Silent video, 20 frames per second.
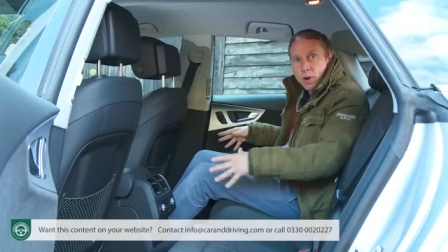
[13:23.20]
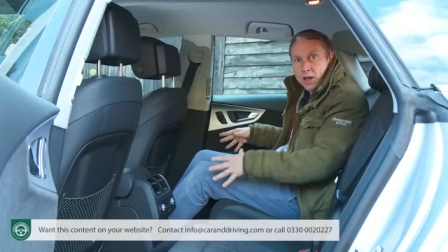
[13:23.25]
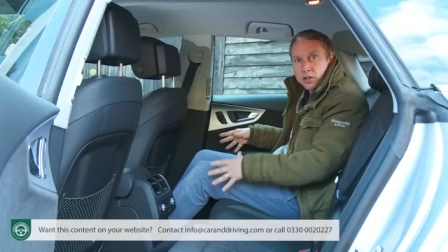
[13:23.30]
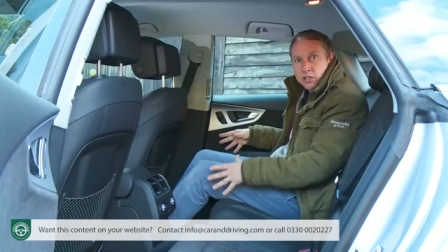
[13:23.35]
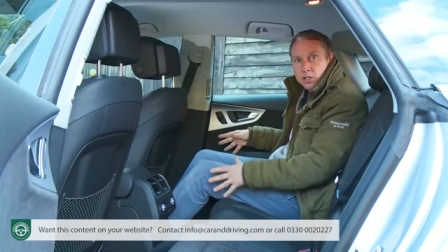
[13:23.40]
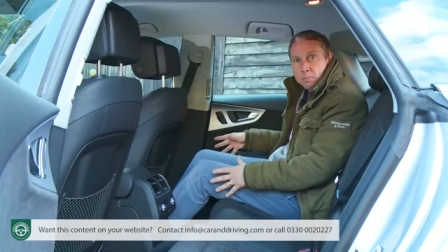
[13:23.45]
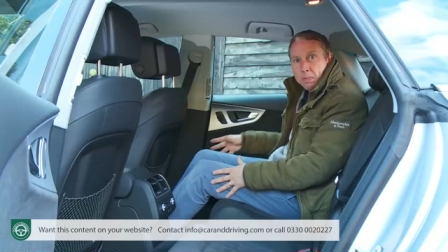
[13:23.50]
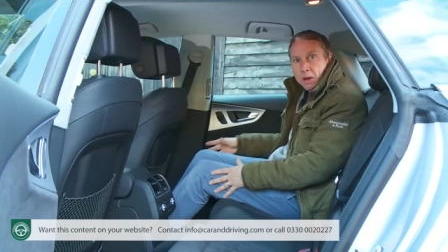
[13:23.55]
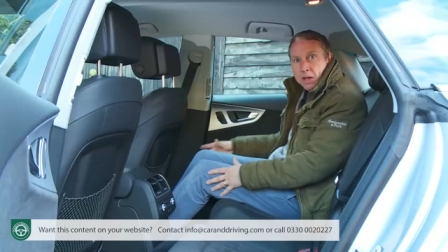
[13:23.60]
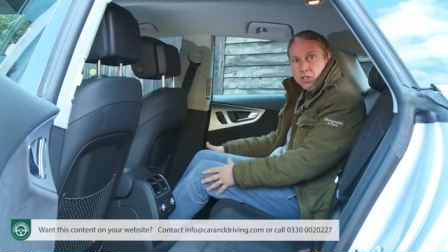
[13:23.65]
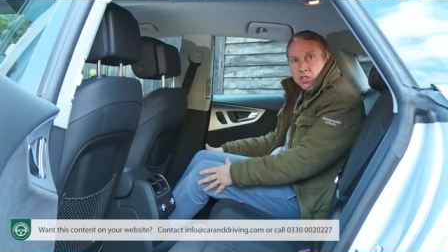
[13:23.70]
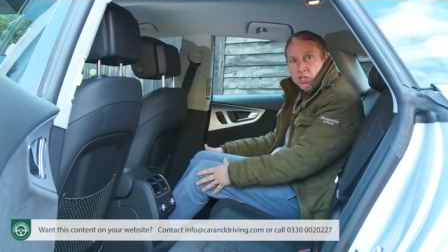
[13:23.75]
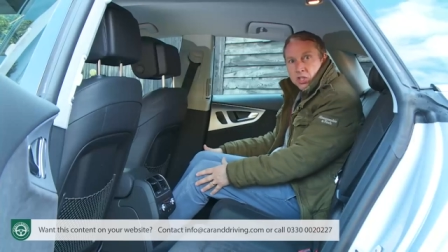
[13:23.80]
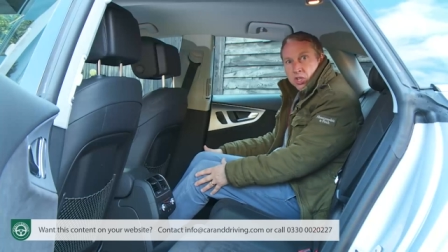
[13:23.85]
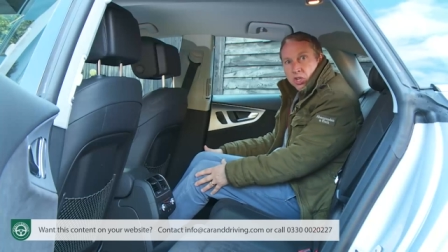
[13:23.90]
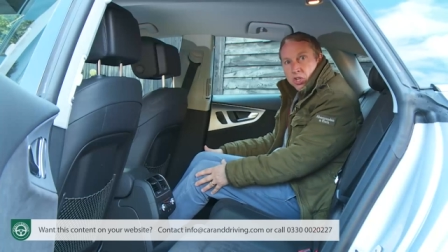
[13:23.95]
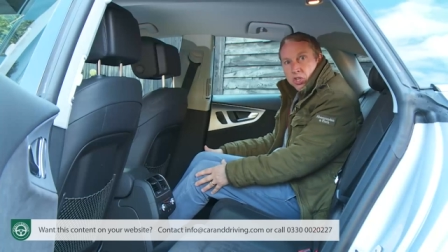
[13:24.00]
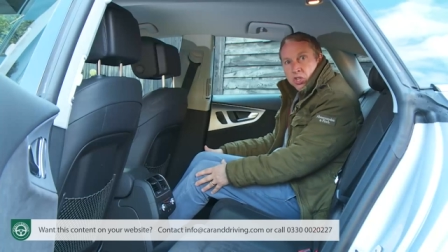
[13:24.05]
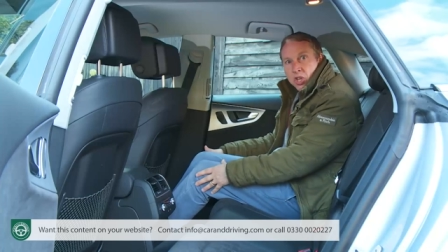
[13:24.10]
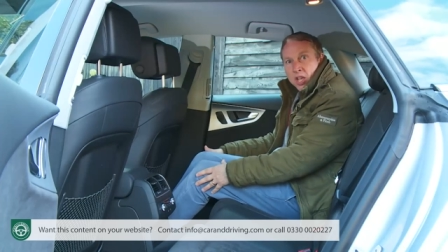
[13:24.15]
outer
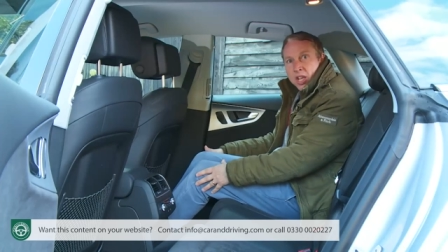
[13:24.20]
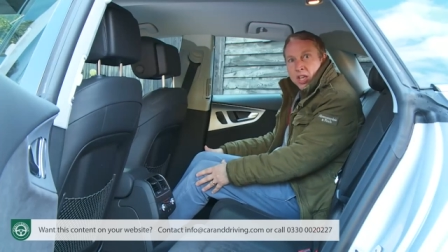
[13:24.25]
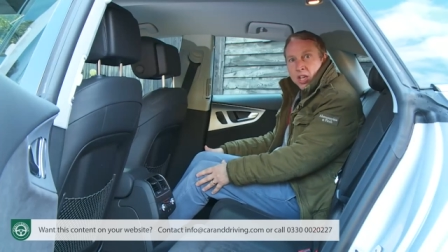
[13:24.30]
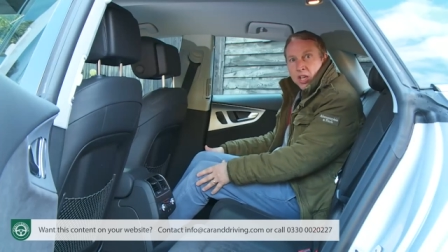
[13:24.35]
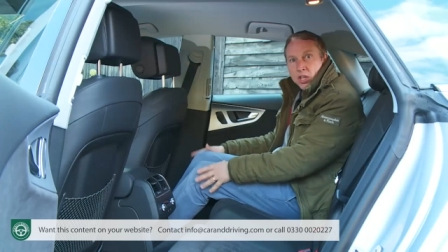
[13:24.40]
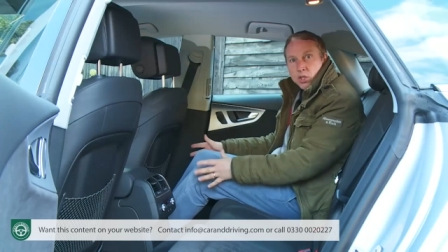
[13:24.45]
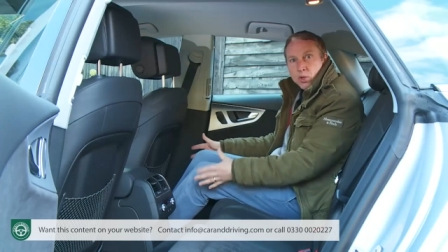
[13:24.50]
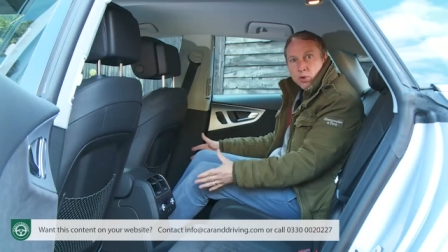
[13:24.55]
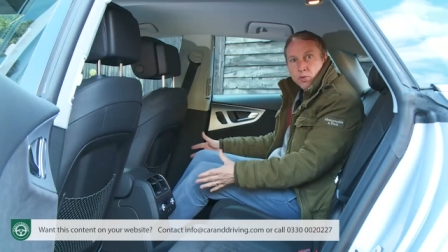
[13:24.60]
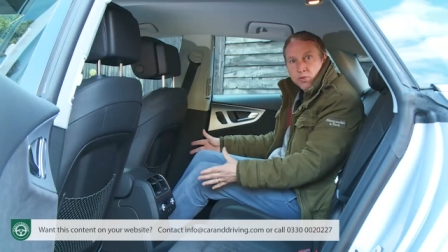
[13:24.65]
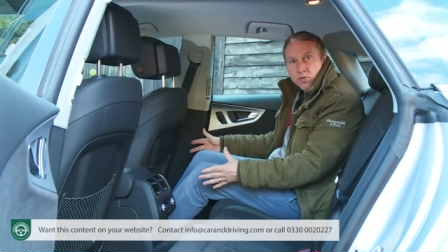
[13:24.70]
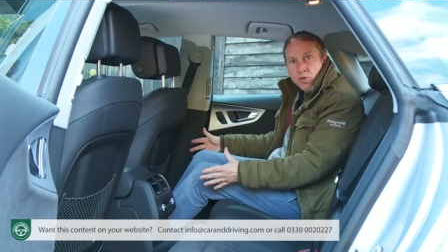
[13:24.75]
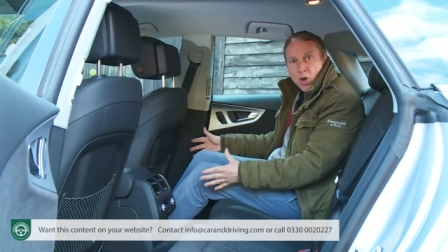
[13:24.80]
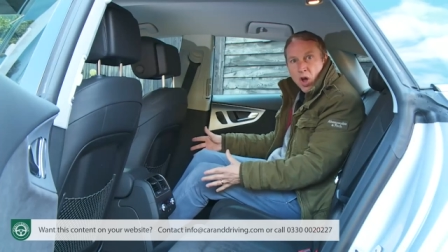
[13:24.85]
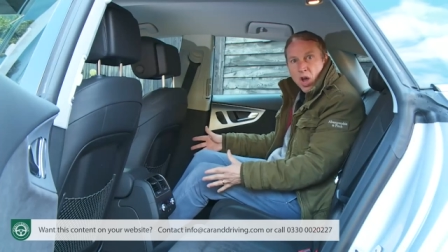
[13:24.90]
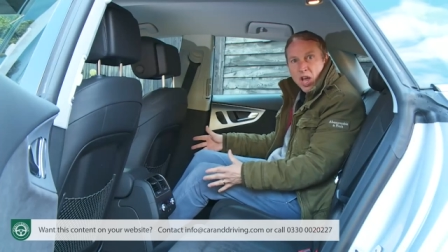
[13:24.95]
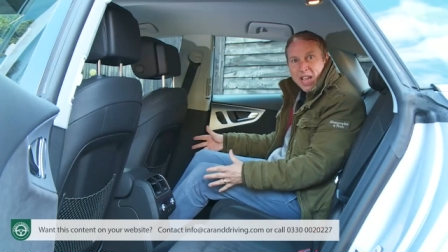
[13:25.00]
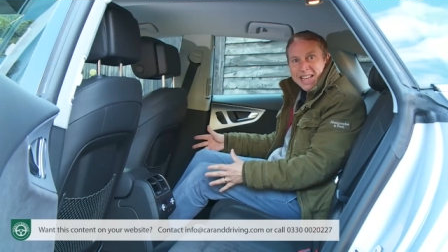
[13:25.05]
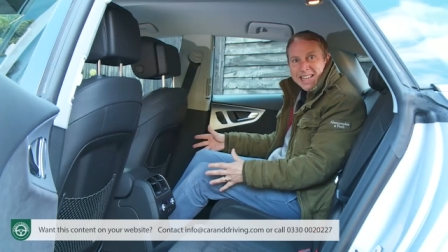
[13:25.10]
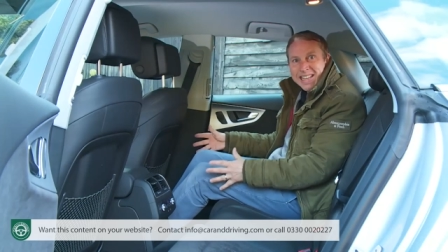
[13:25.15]
passengers as you'll
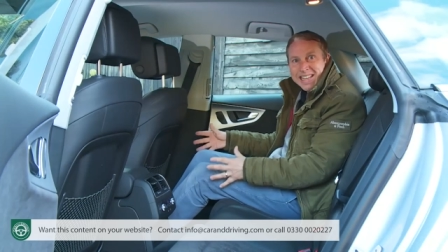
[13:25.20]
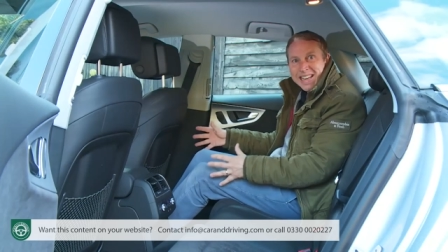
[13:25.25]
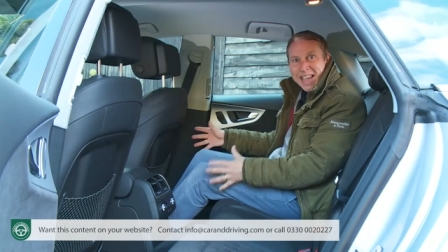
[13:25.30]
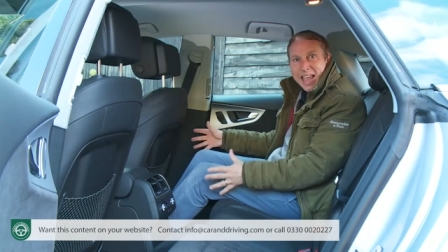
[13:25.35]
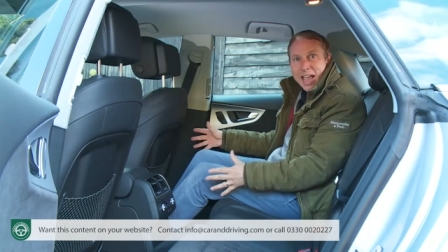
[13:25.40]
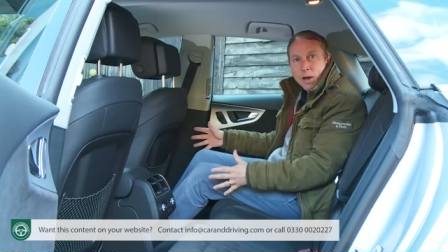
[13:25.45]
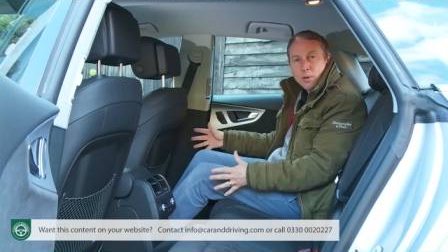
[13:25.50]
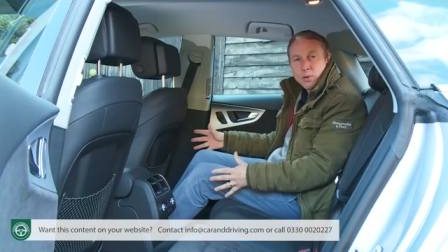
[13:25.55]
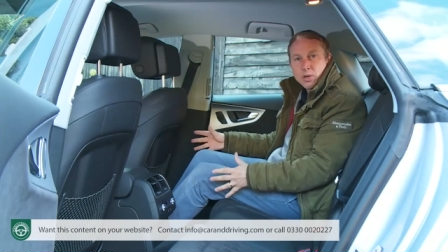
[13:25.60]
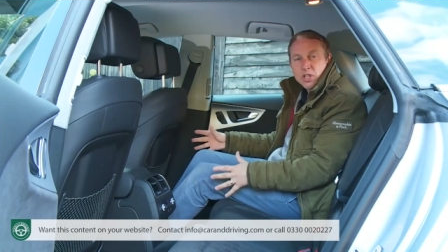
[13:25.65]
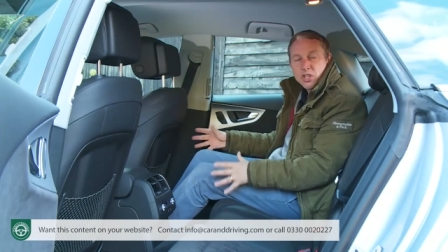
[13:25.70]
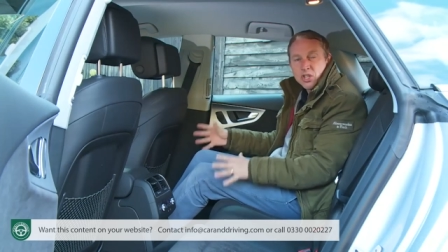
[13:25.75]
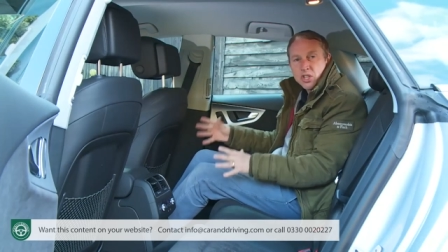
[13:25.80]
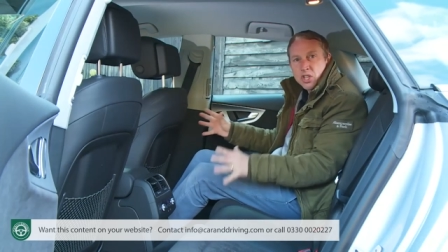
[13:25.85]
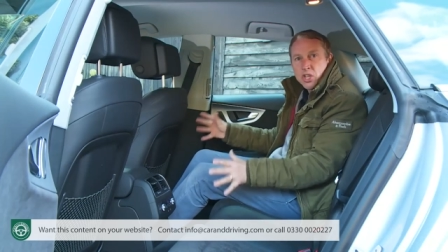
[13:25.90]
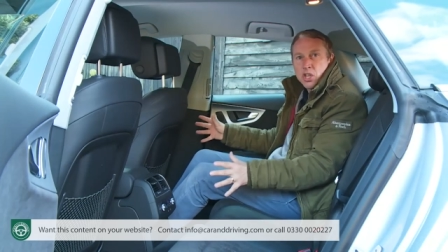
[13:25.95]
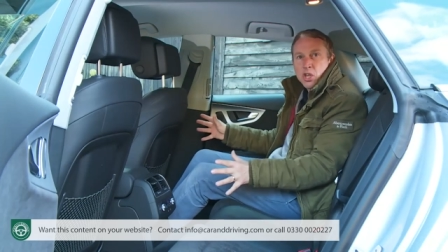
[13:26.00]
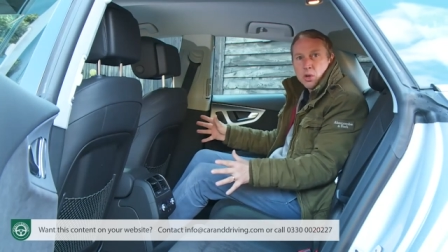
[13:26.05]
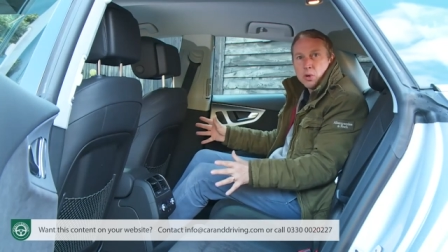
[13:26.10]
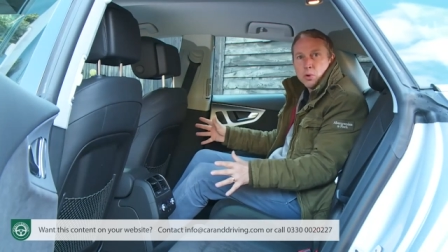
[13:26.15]
find in Audi's
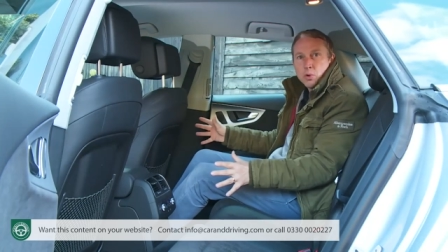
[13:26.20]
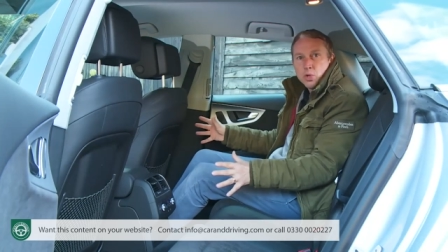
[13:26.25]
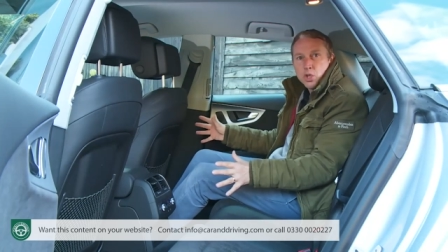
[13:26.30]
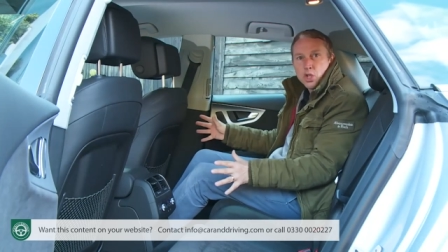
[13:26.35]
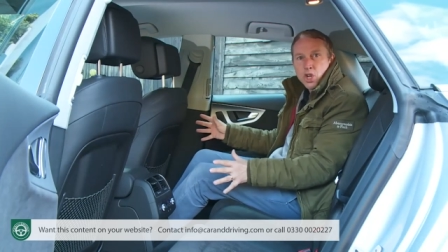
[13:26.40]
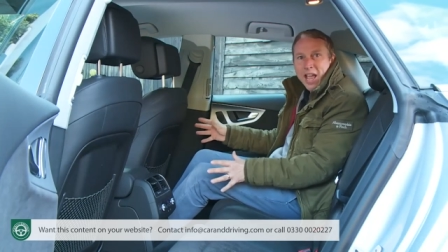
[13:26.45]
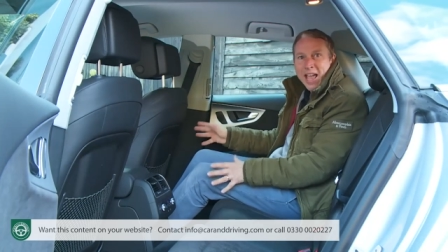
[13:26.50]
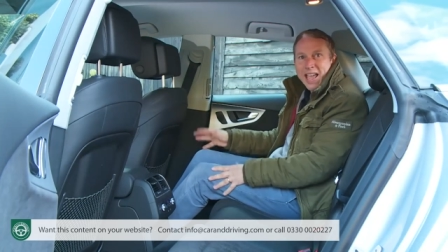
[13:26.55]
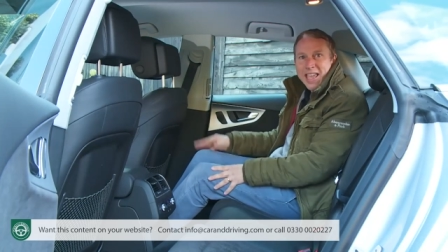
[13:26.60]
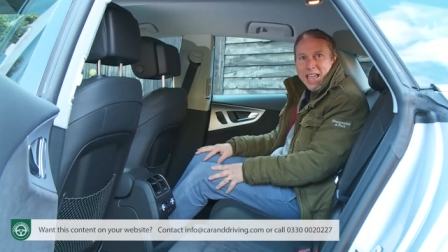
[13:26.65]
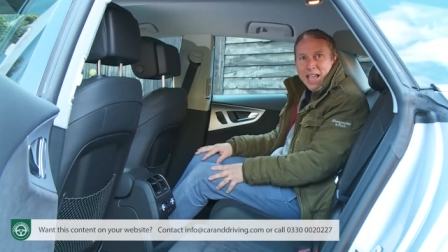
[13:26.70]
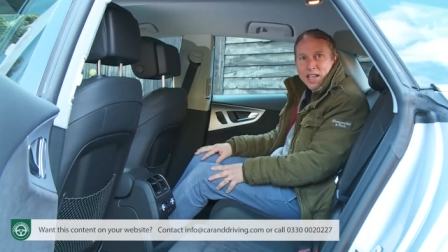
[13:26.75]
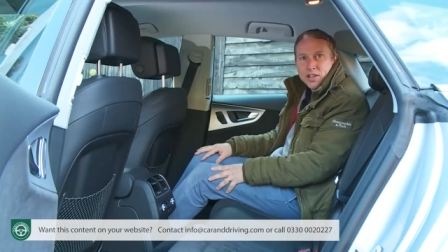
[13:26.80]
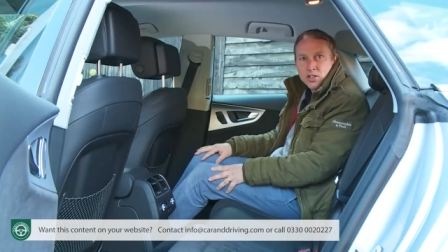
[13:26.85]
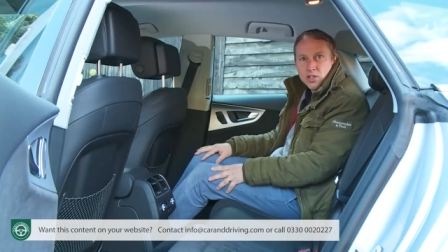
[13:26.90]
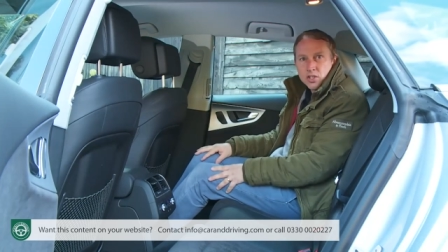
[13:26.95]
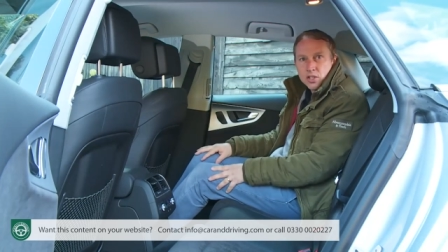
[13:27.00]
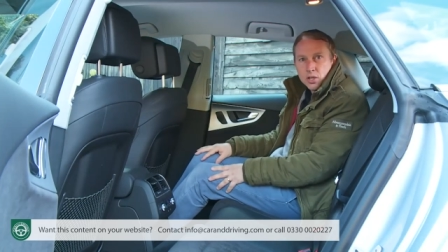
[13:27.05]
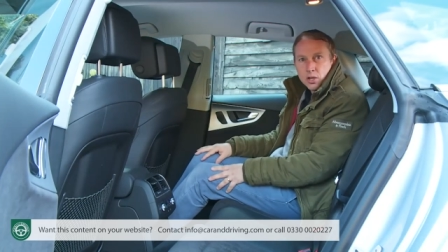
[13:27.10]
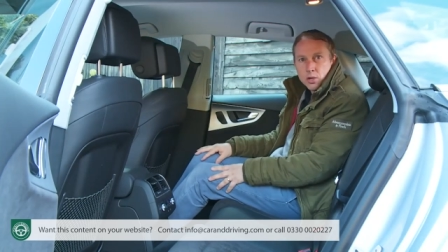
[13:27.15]
huge A8
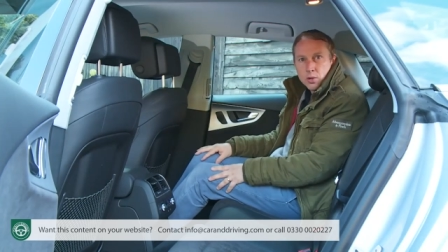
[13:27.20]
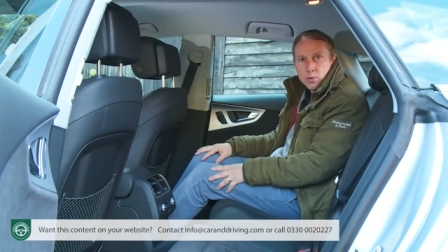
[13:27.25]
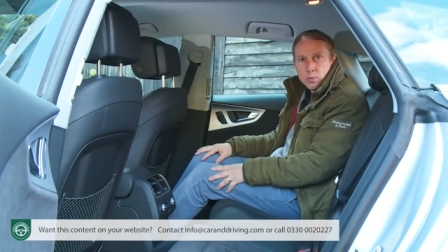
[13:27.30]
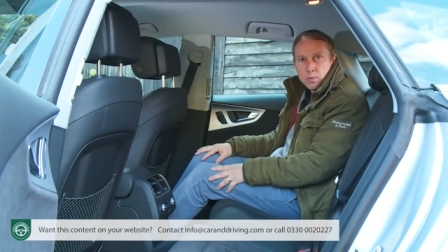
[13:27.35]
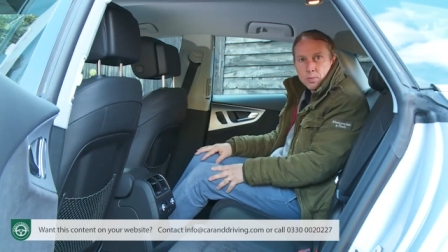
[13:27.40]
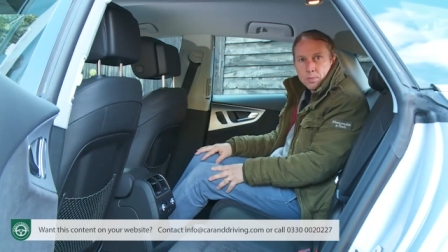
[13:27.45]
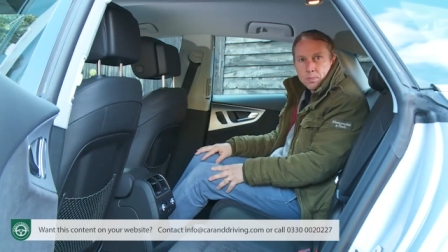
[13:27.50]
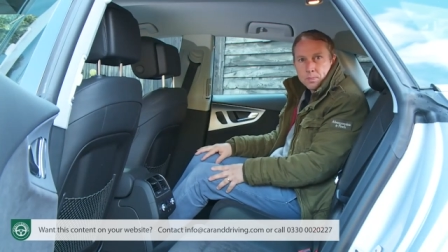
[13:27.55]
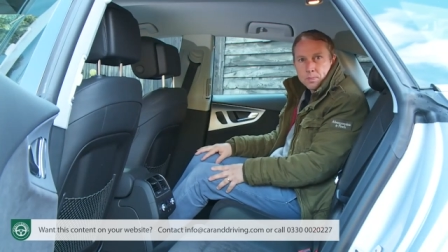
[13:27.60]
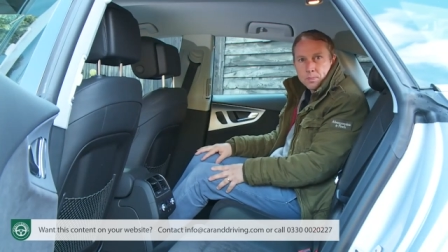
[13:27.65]
saloon.